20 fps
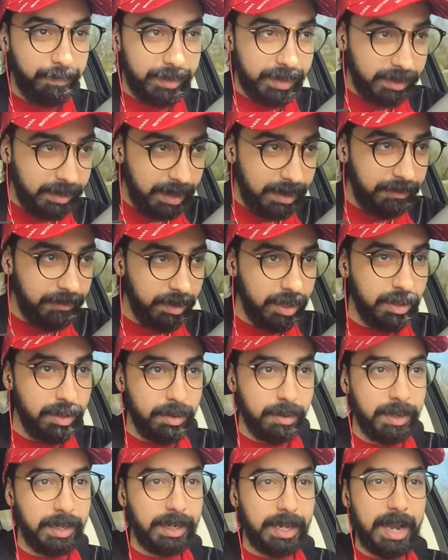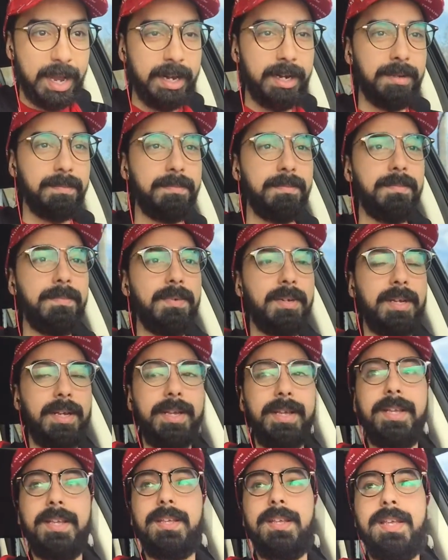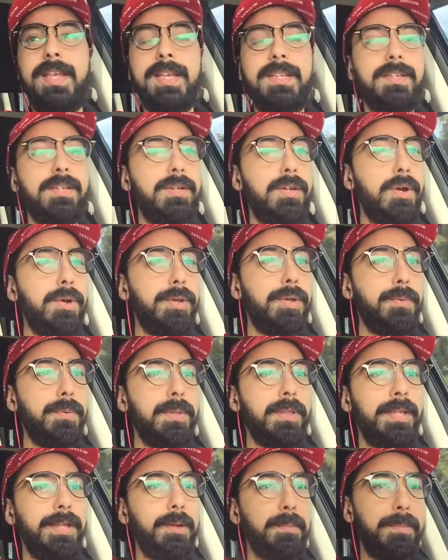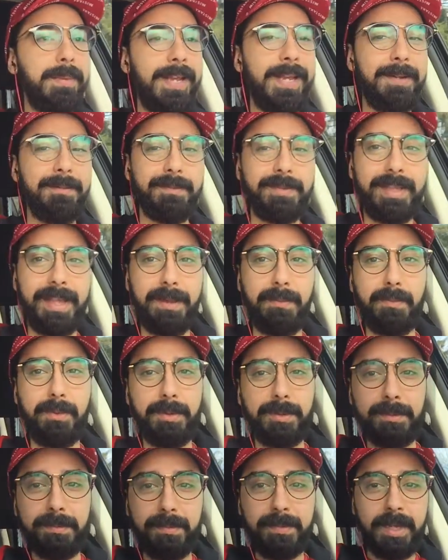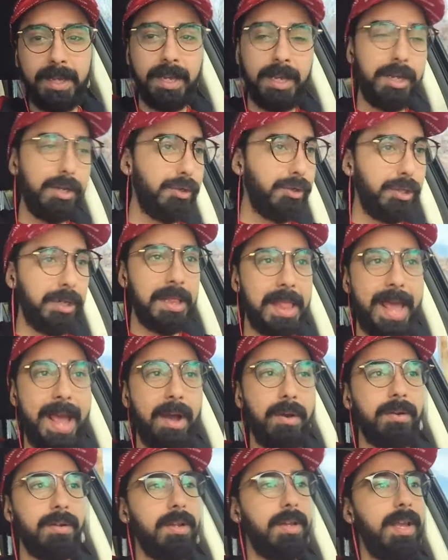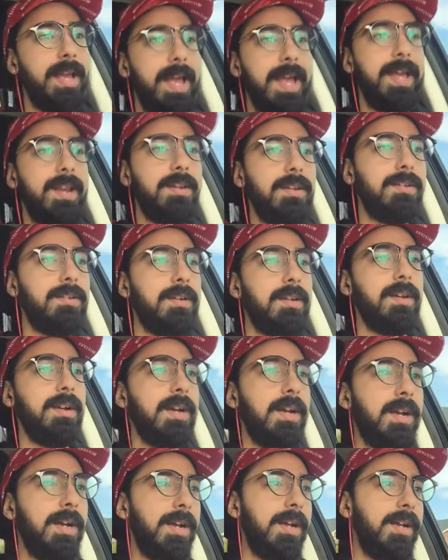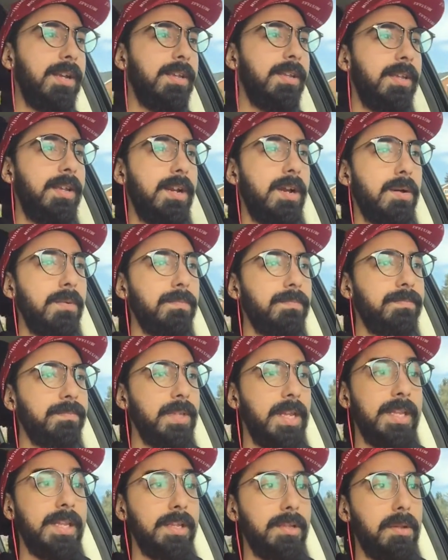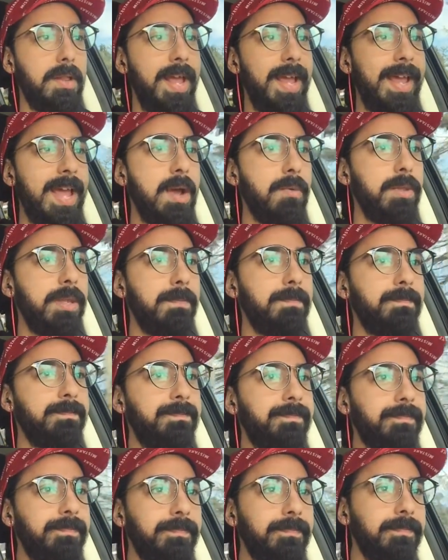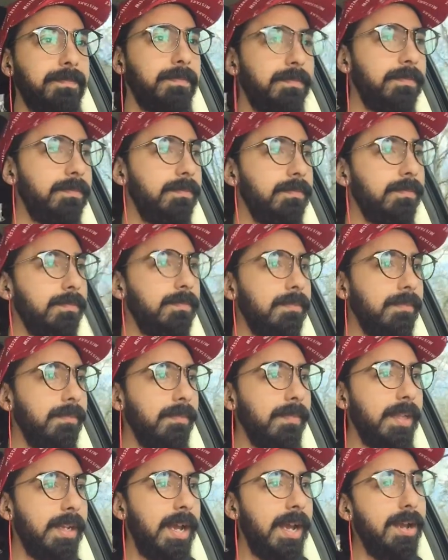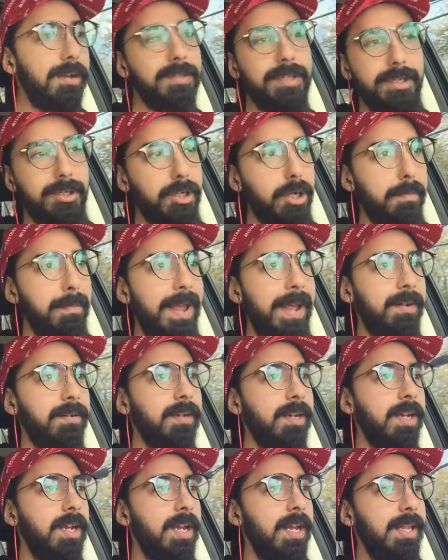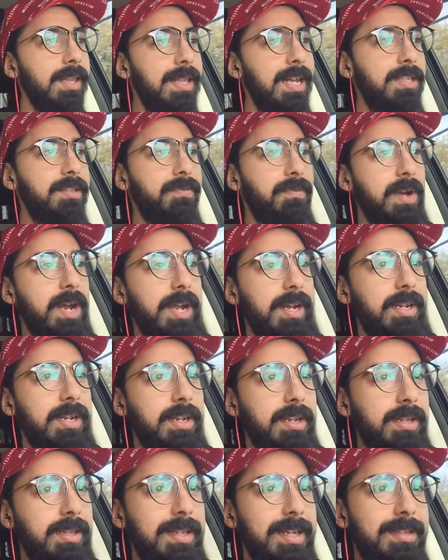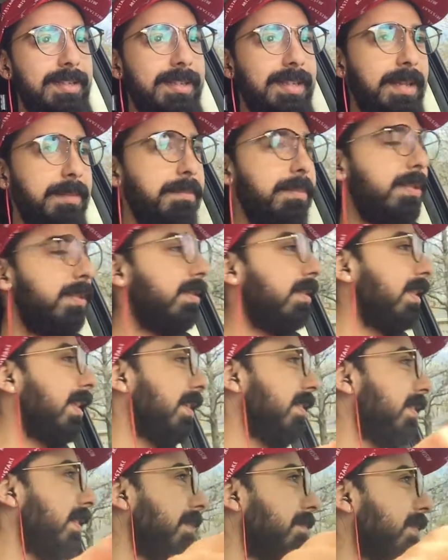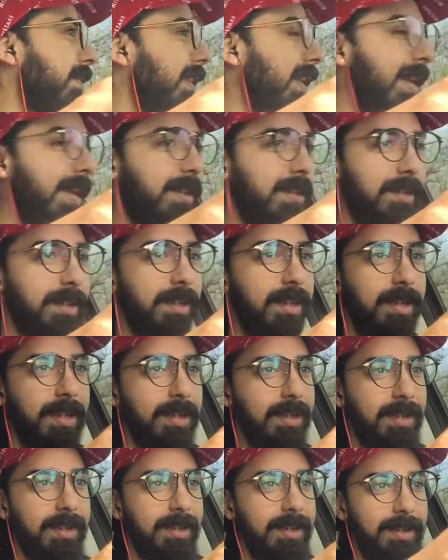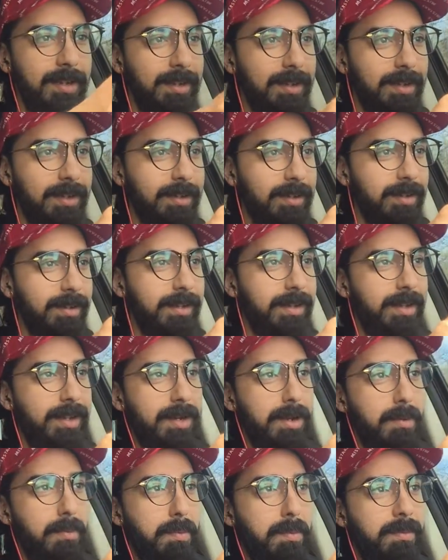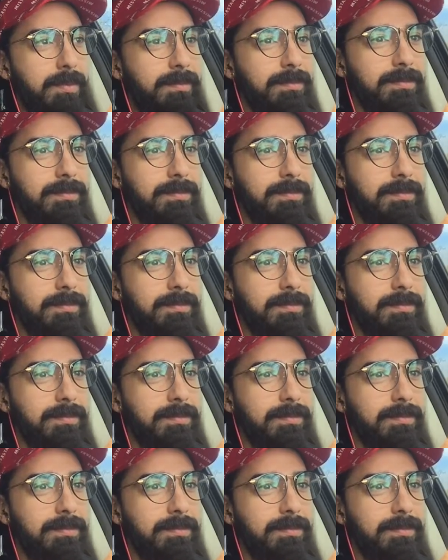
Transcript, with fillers: sniff you, and kind of uh, get to know you a little bit, they will chill out and uh, you know, and then they'll hang out with you. I was like, sure, man, that's fine that seems that seems like you know